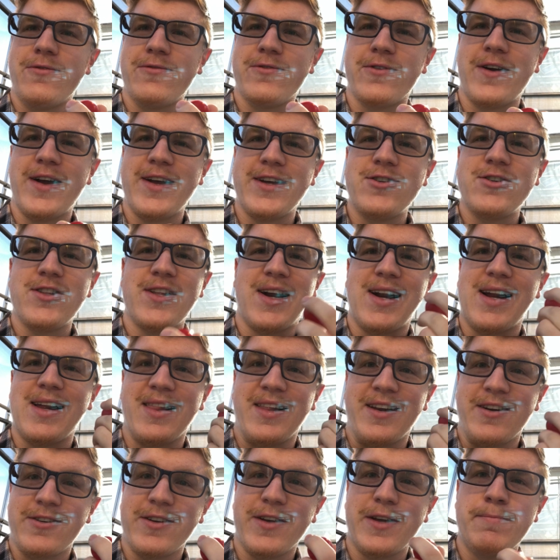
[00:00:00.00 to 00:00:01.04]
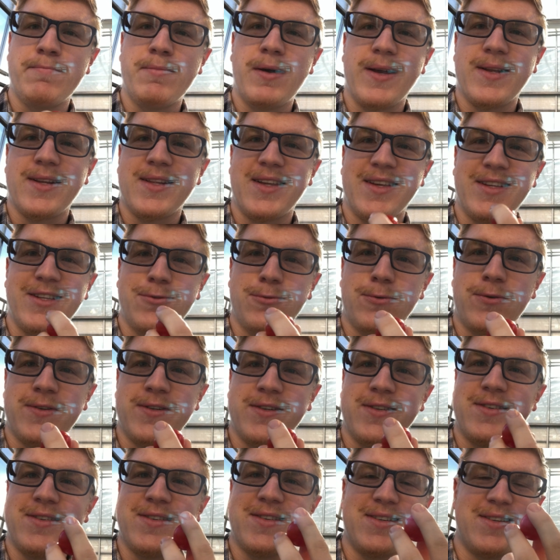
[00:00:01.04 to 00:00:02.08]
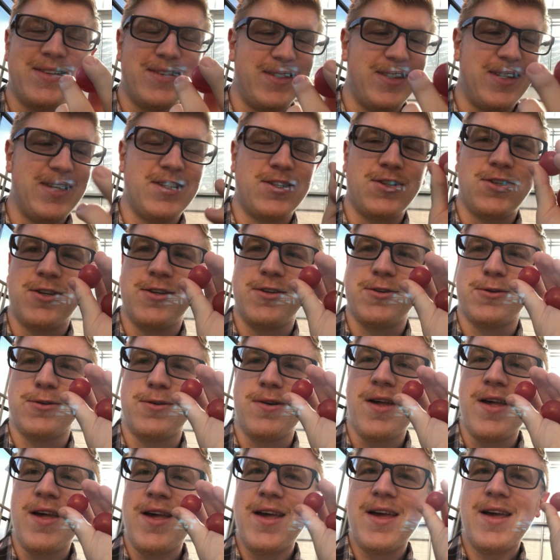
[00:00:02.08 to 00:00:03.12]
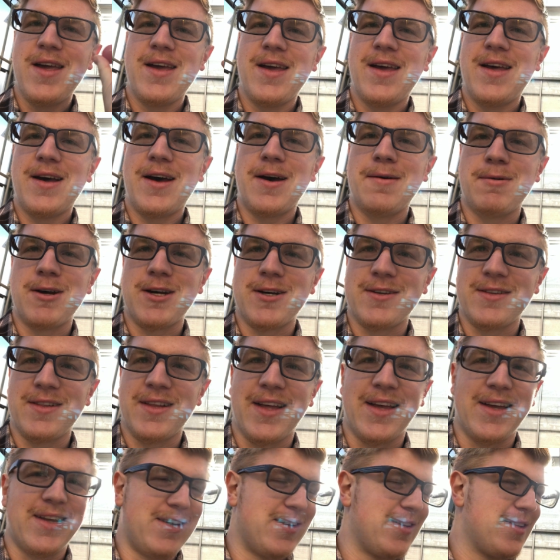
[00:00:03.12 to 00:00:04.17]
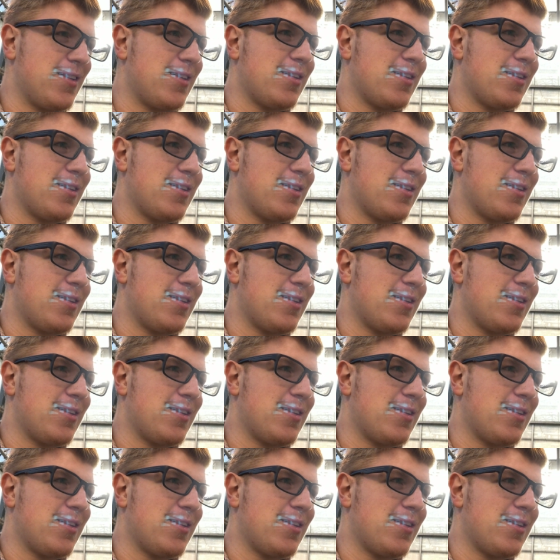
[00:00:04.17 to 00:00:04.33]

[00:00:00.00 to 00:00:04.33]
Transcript: fresh that I literally picked these two, about like